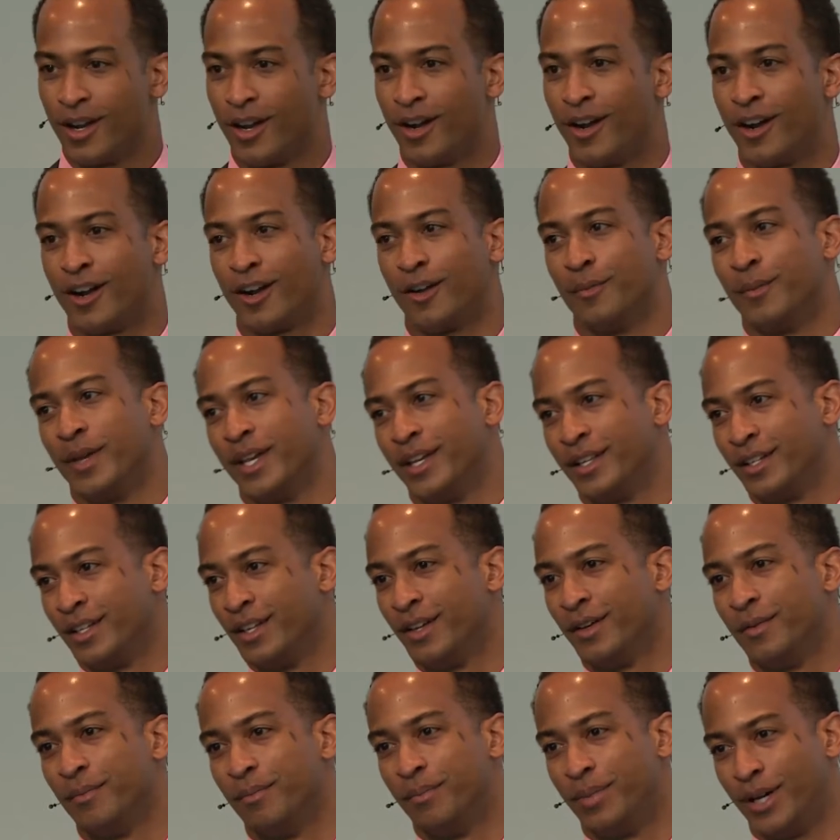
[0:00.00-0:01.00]

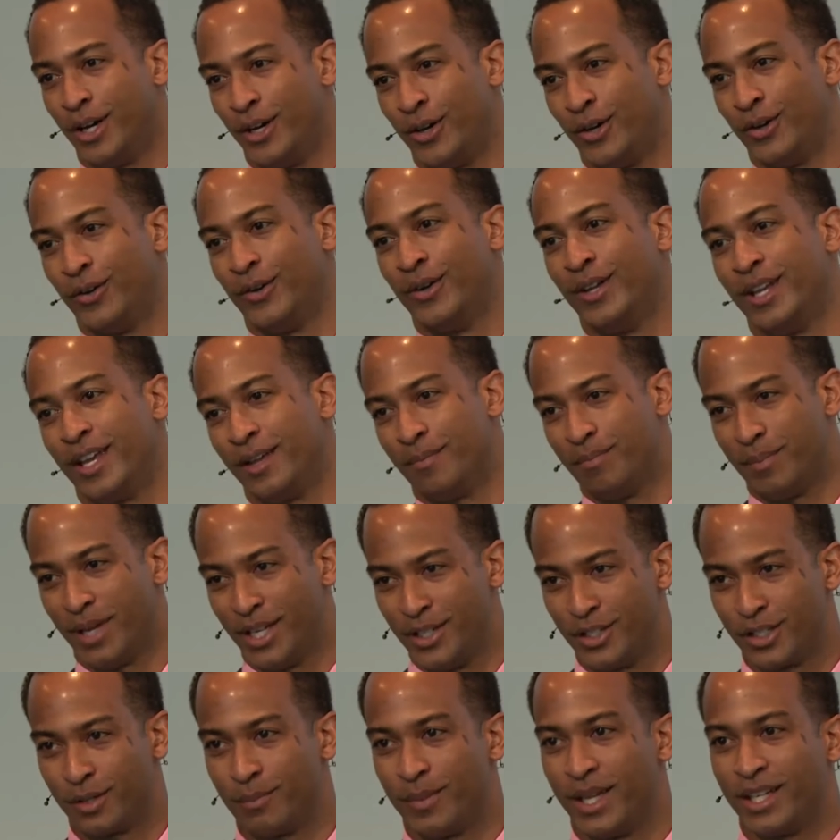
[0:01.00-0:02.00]
Armin, Bo, and
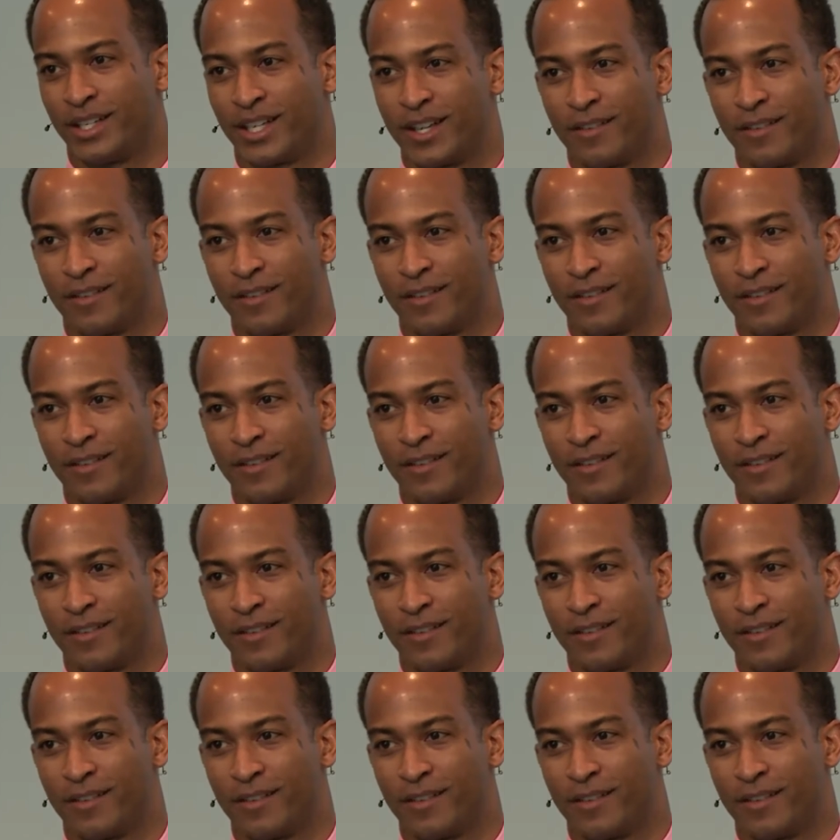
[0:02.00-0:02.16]
Benjamin.